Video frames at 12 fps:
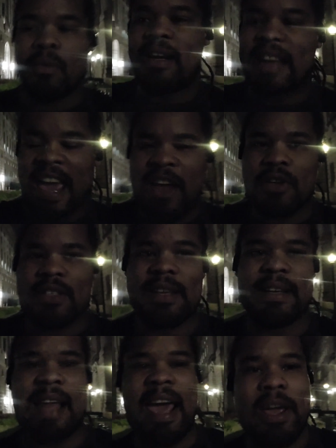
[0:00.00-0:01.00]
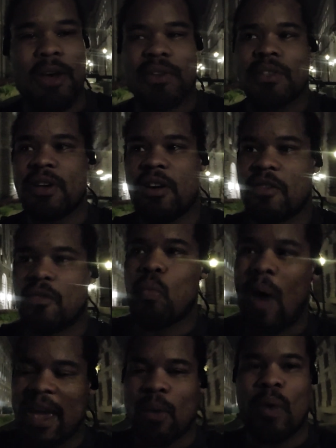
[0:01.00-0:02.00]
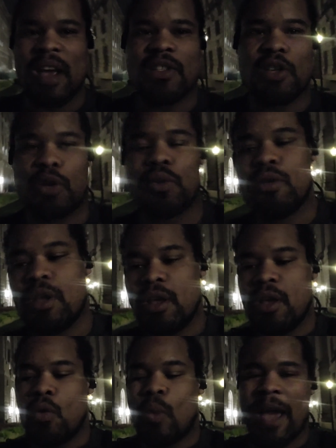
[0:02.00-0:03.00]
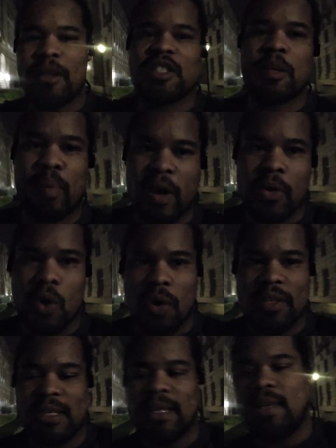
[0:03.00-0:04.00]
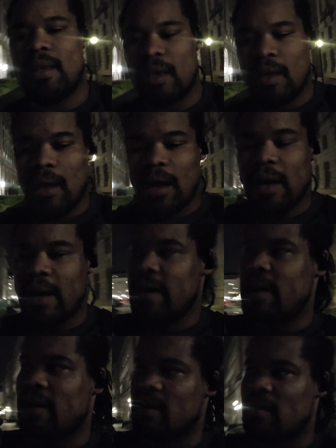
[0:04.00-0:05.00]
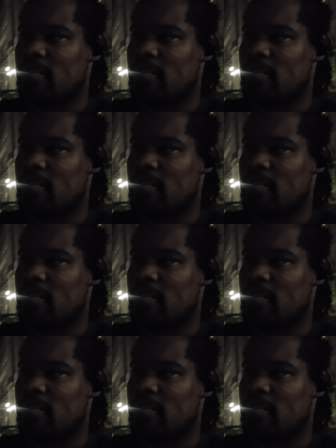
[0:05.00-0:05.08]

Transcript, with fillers: with layers and layers of white Western, white superiority uh,